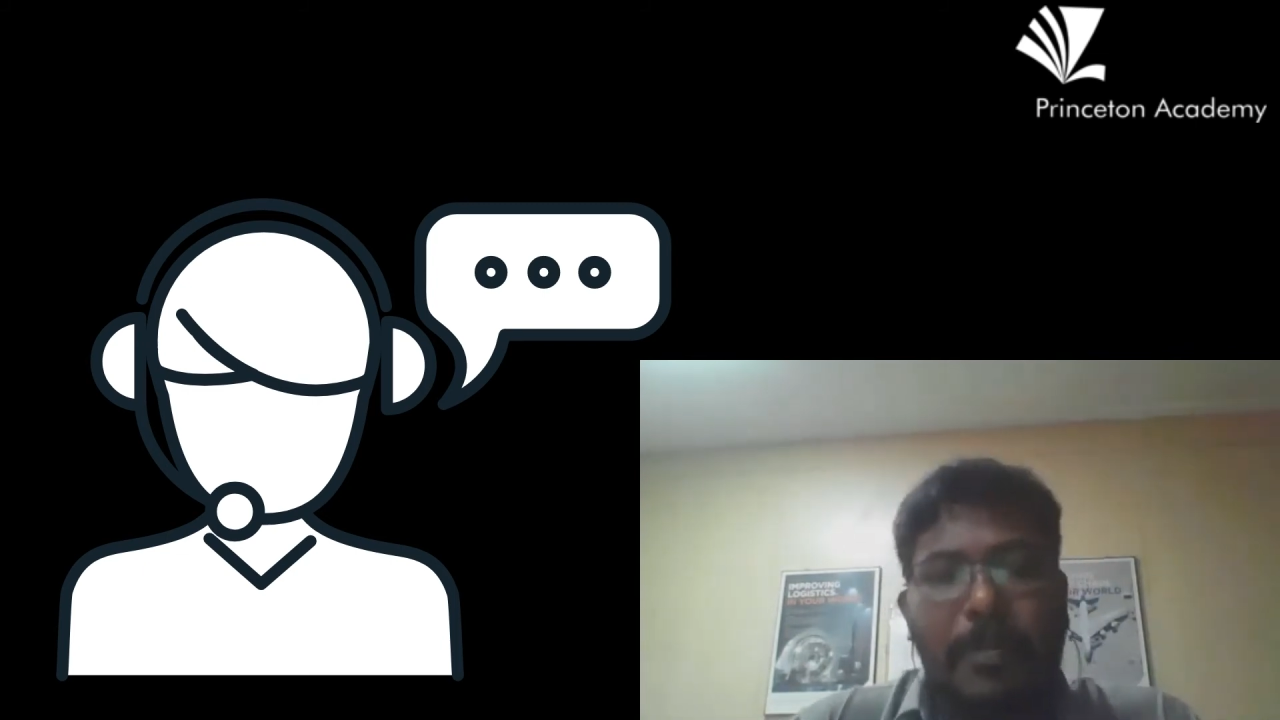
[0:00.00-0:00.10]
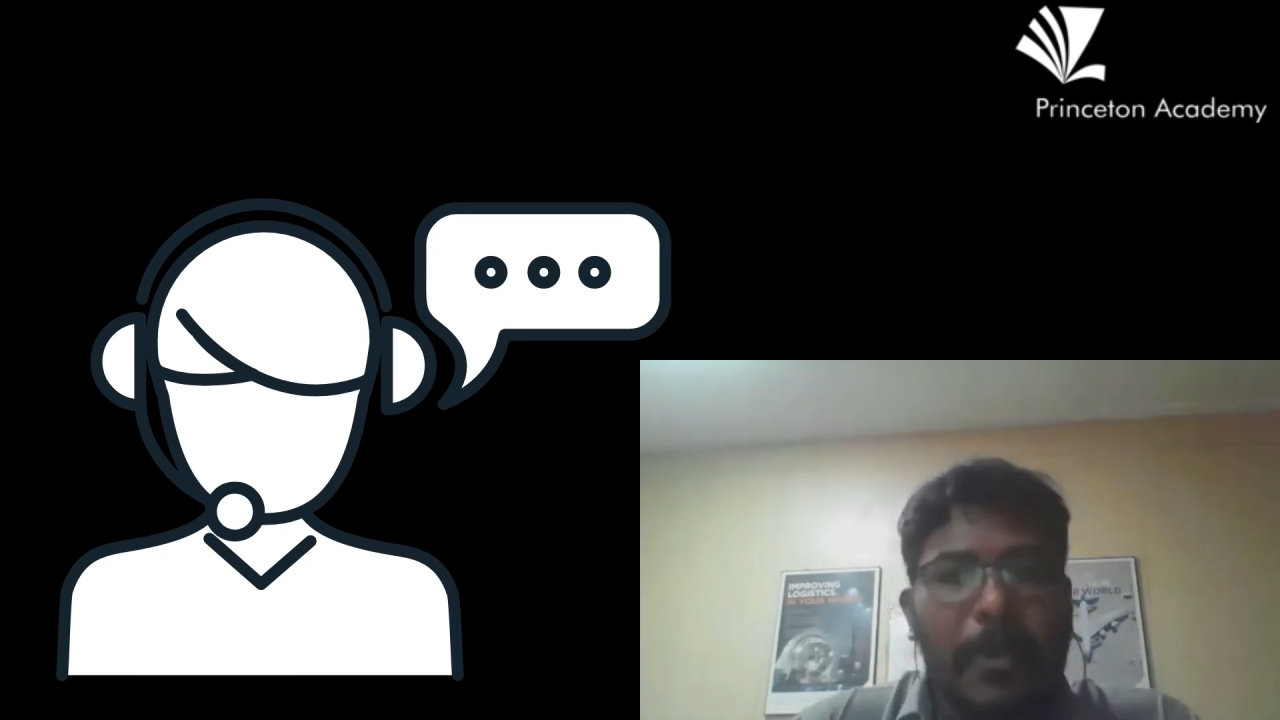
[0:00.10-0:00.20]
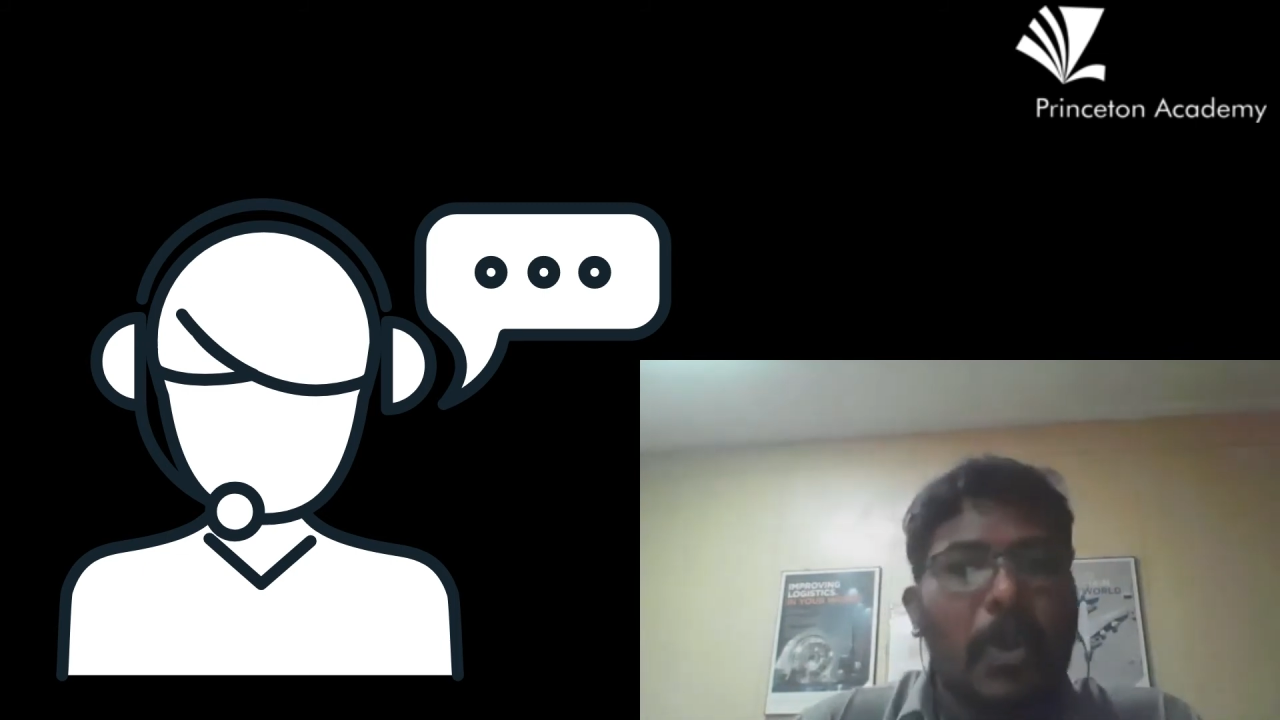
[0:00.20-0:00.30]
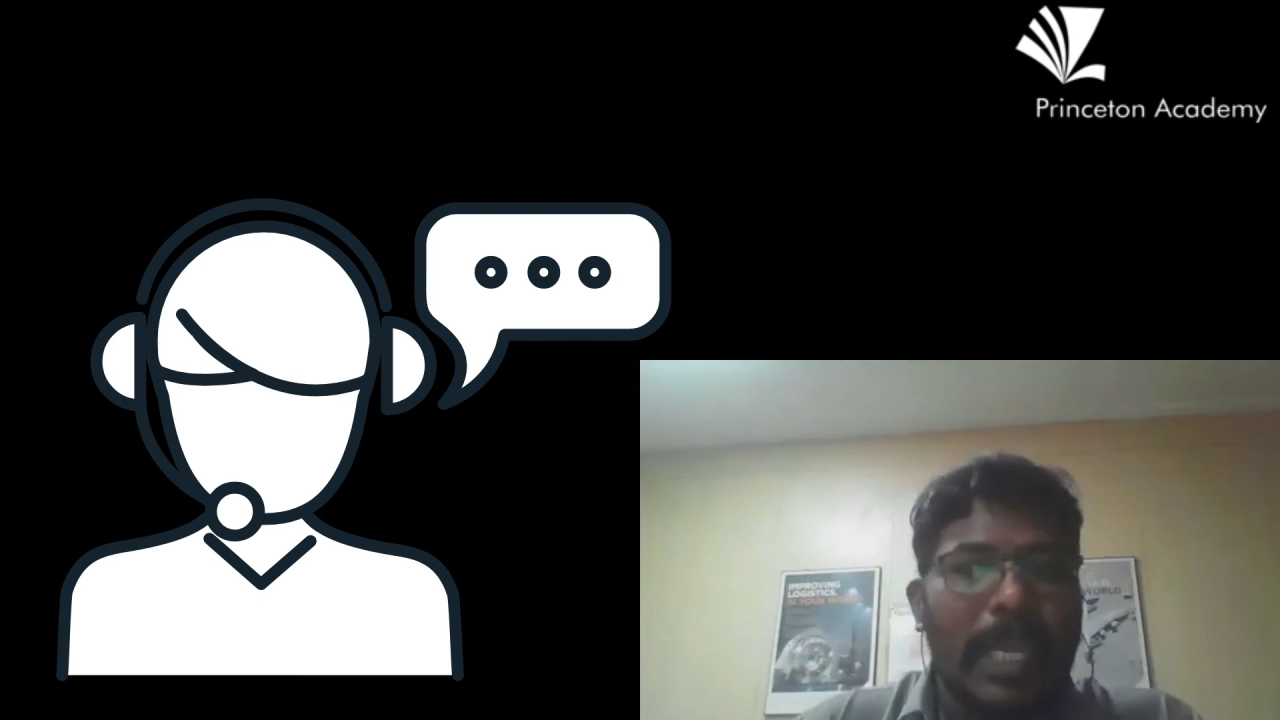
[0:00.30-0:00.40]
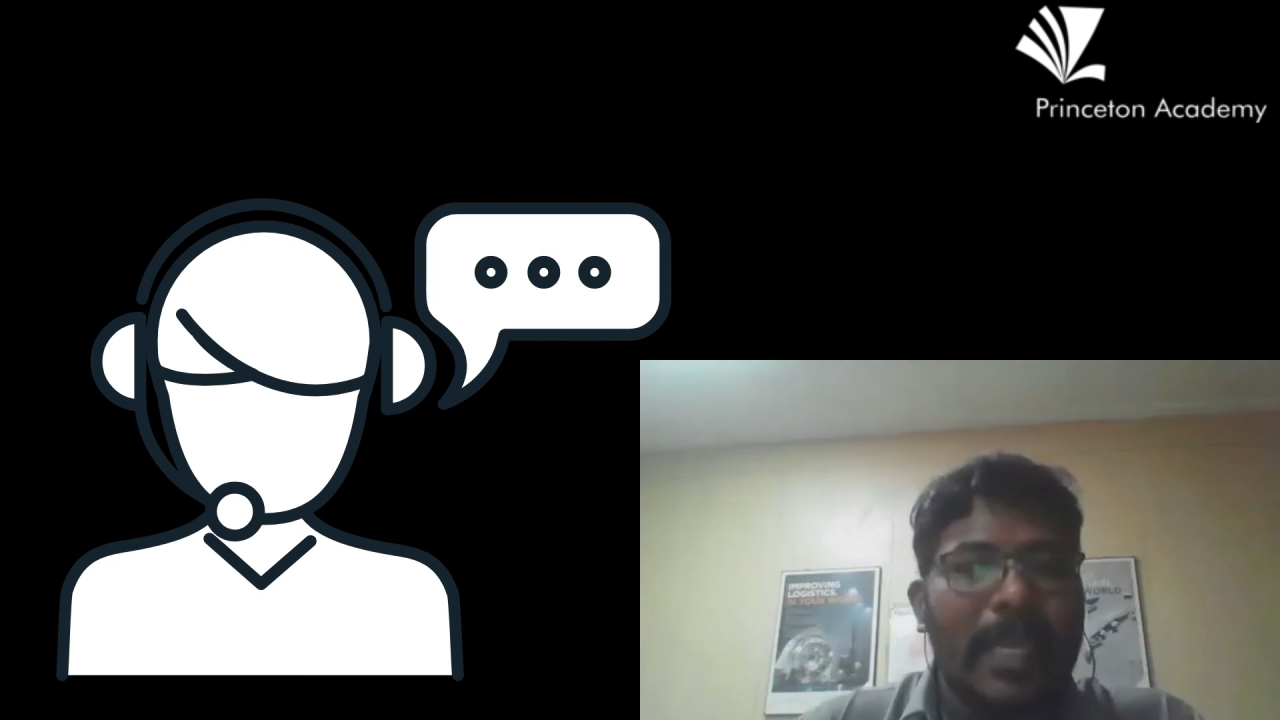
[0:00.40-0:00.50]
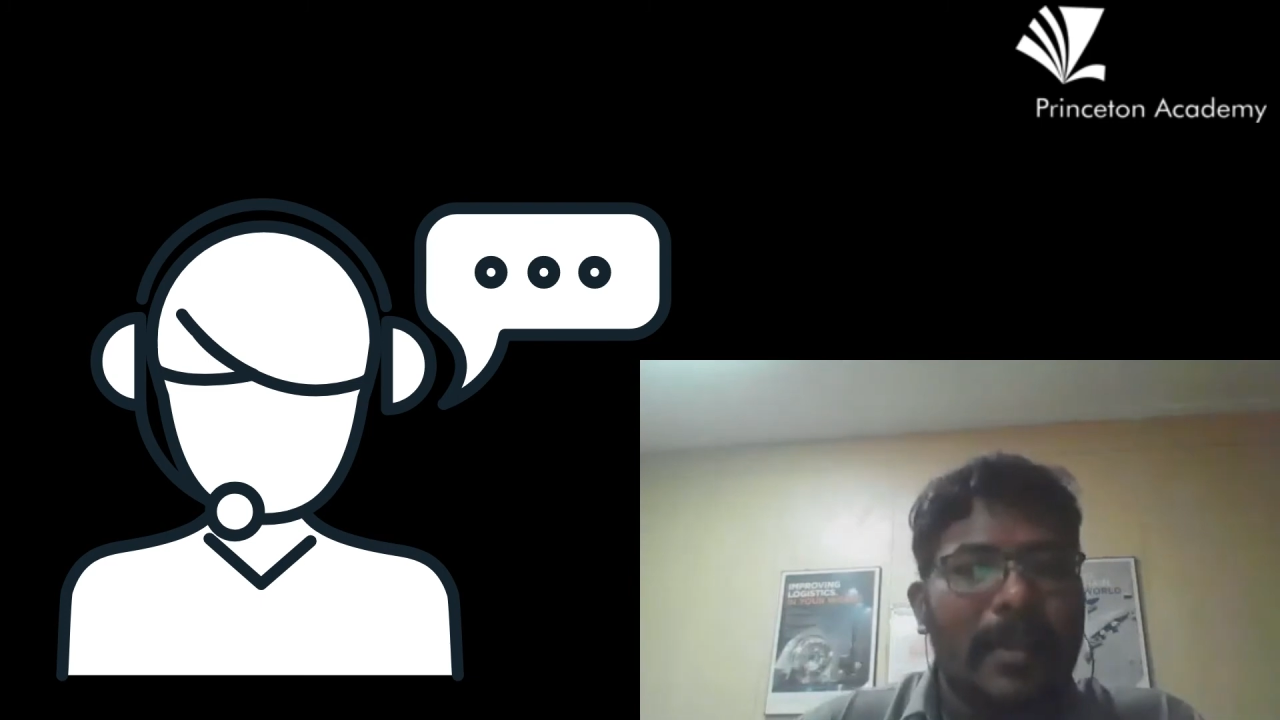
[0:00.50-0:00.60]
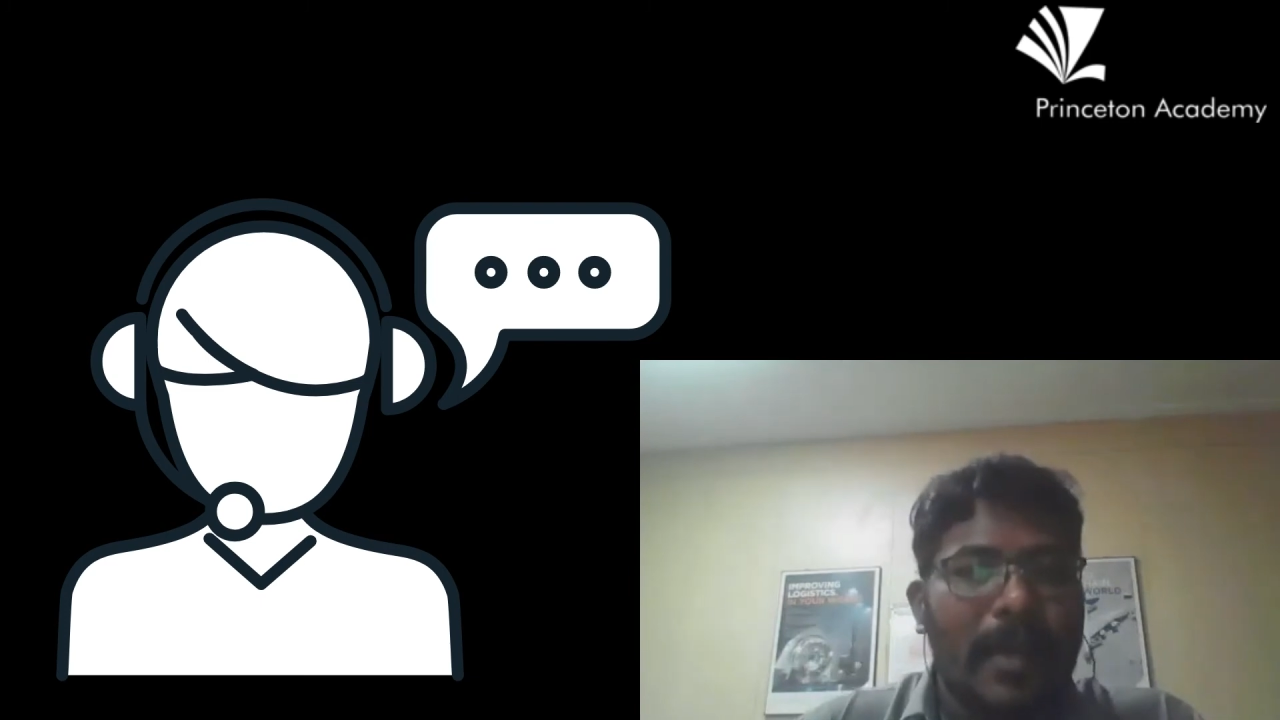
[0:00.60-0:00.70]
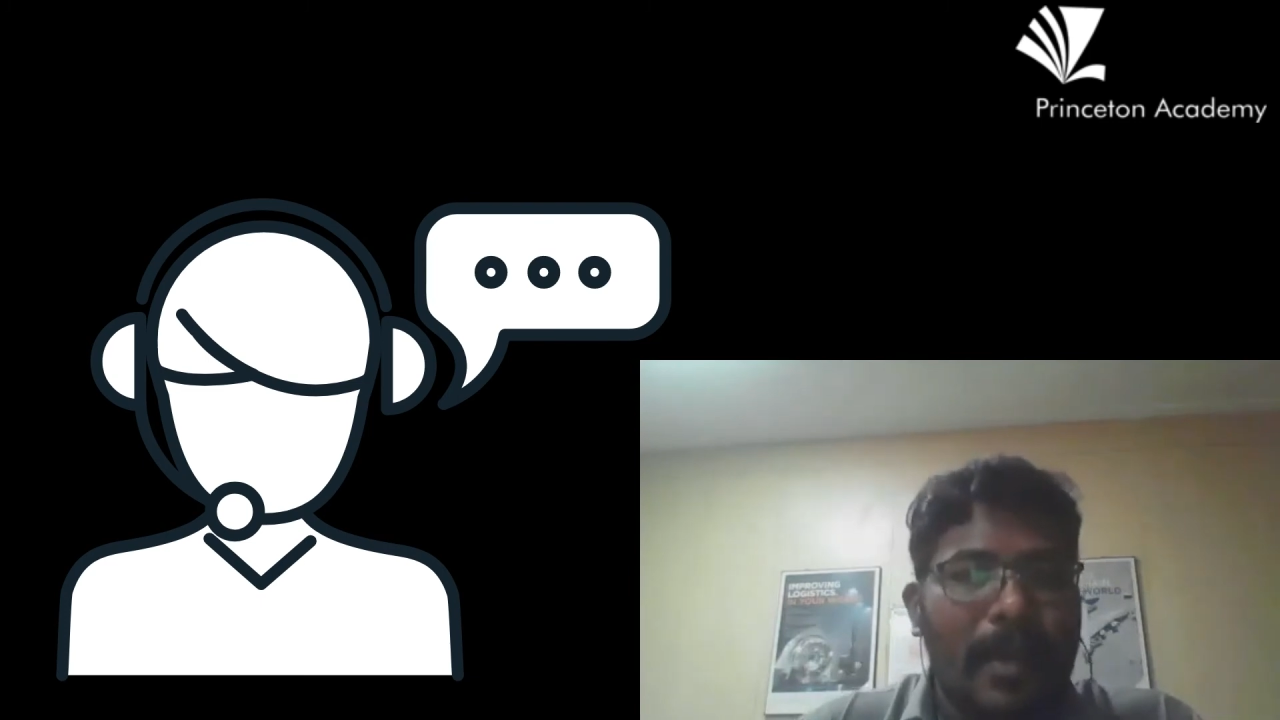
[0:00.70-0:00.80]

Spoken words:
purely